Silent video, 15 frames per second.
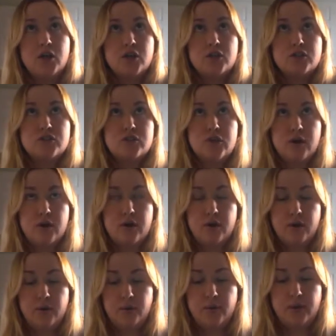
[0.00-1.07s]

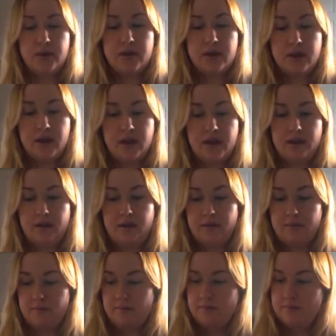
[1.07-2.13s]
So,
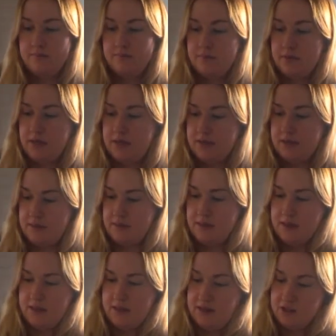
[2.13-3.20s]
and
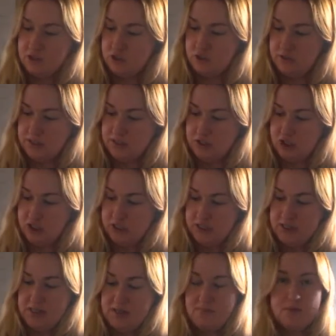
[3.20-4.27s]
it actually, she
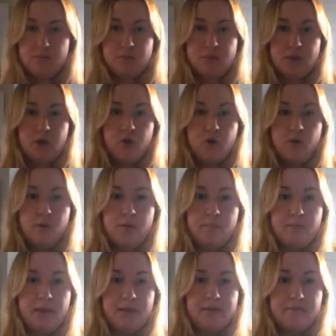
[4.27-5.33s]
didn't even blow
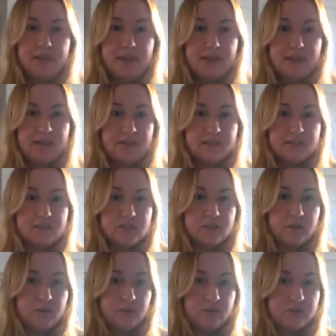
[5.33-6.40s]
my vein,
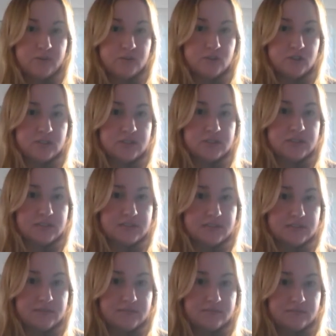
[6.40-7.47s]
so there's just
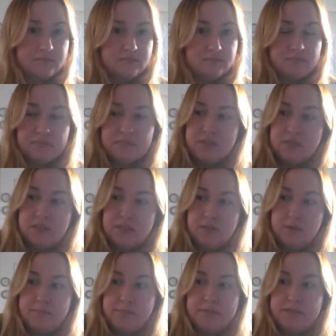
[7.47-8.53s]
this
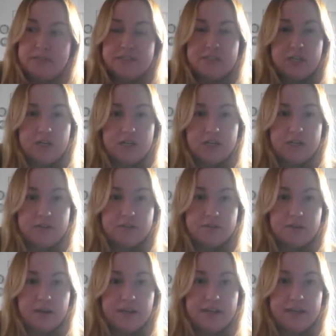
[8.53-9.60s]
little bitty dot
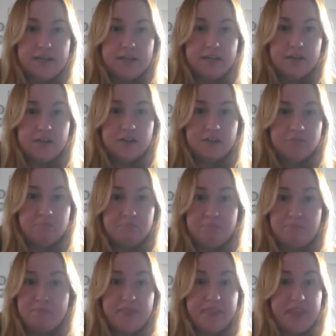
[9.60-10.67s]
right here.
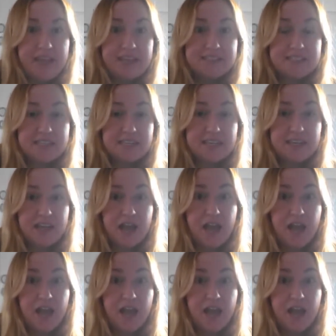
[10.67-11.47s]
That's it.